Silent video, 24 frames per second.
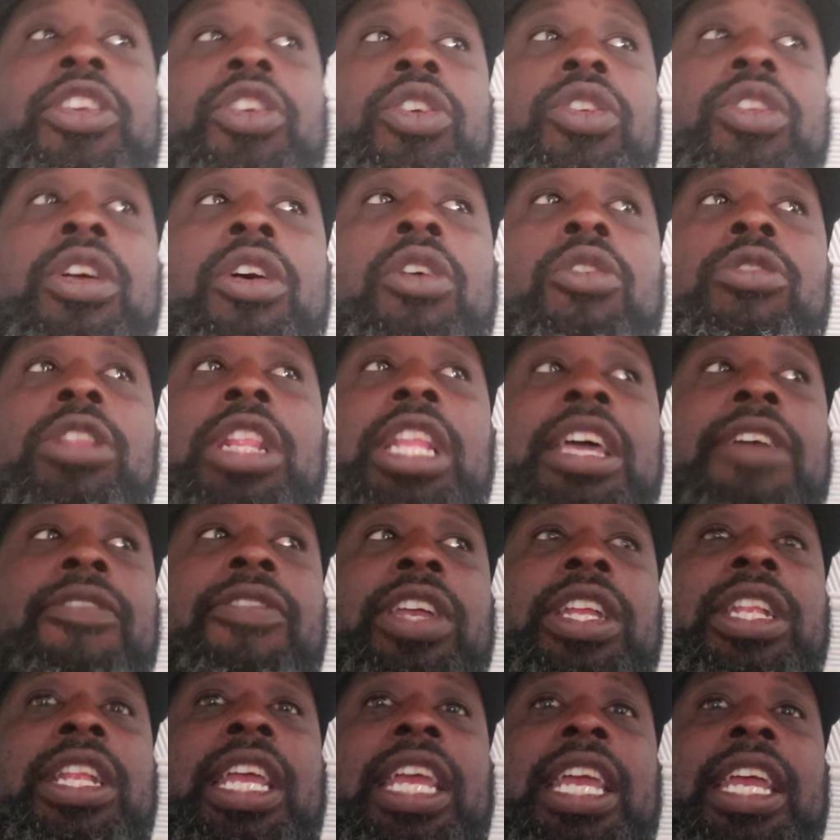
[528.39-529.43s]

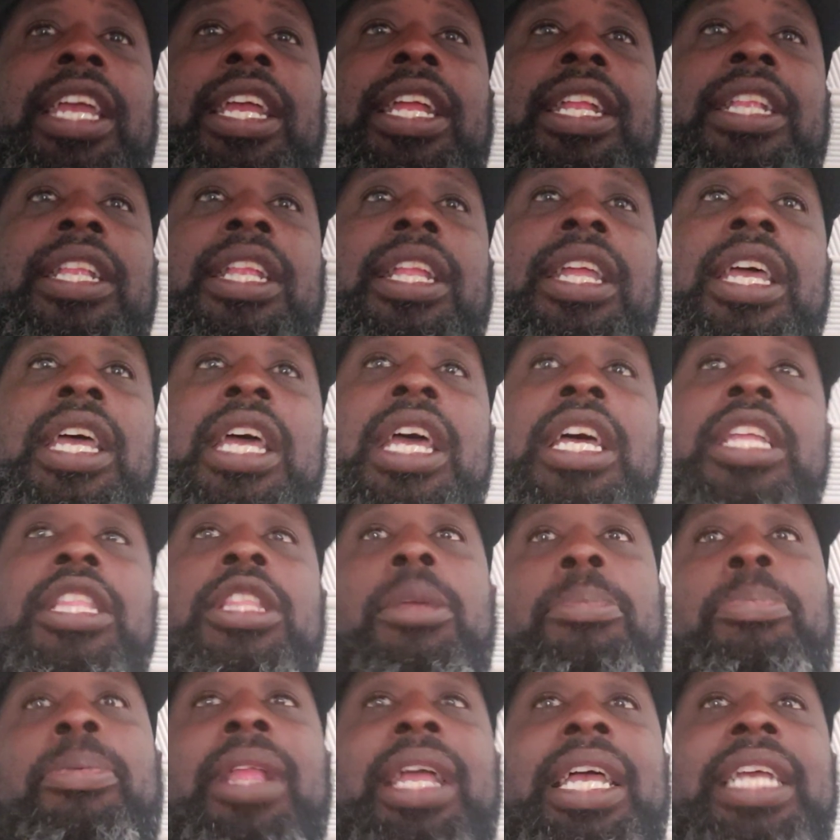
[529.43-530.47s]
in
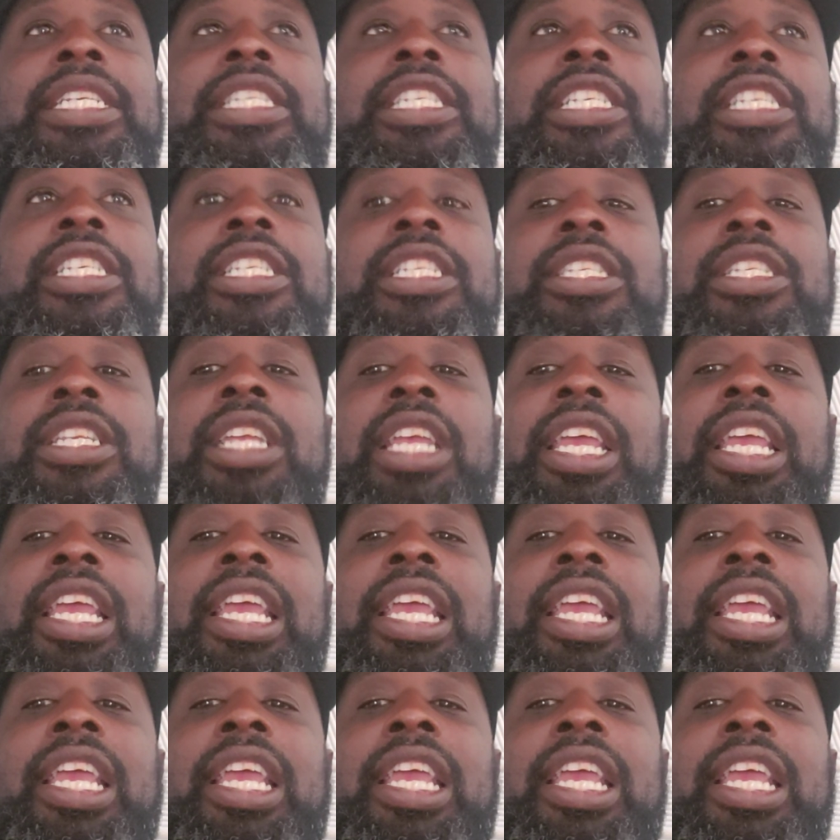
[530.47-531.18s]
the places,